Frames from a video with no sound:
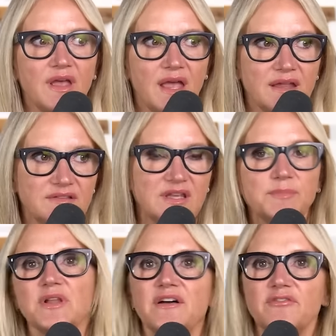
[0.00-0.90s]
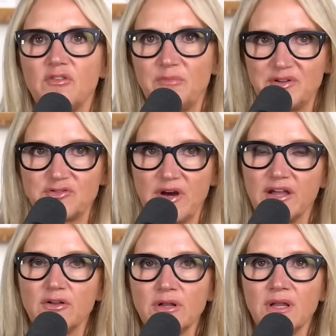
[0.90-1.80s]
a deep level of
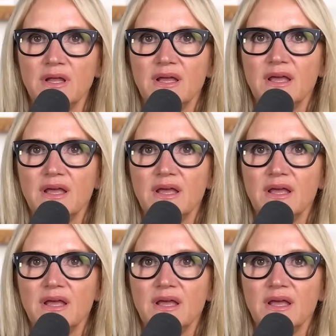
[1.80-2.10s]
betrayal